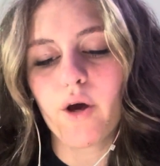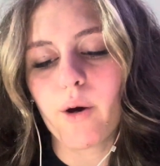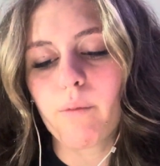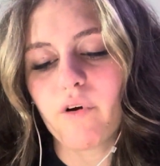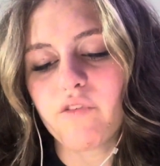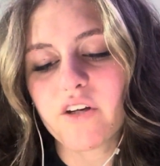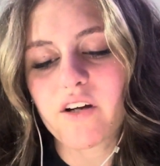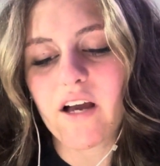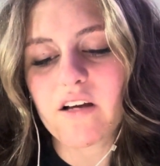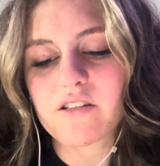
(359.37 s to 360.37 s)
Proving your
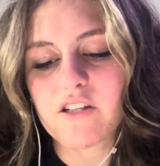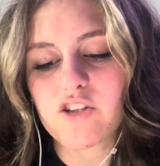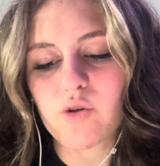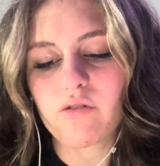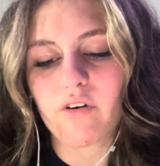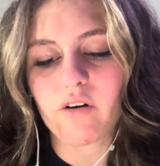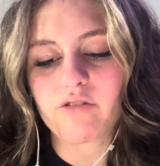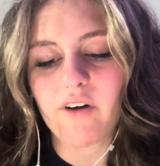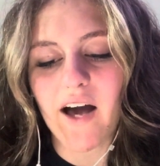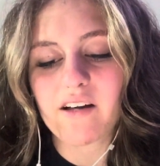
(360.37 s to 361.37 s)
case needs to involve
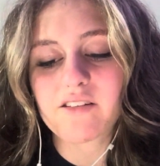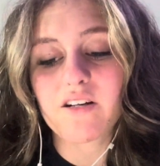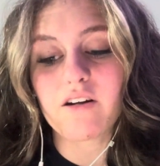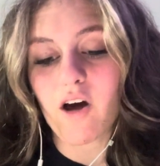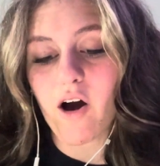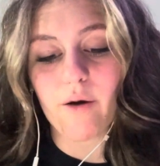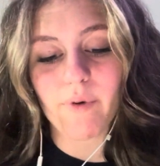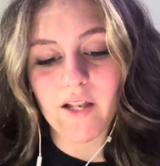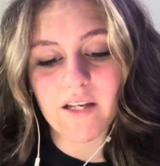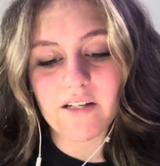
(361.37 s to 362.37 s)
facts, not
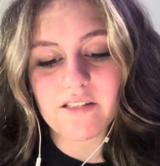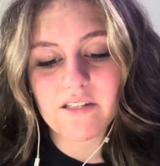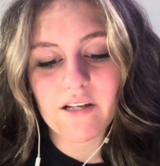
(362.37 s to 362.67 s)
opinions.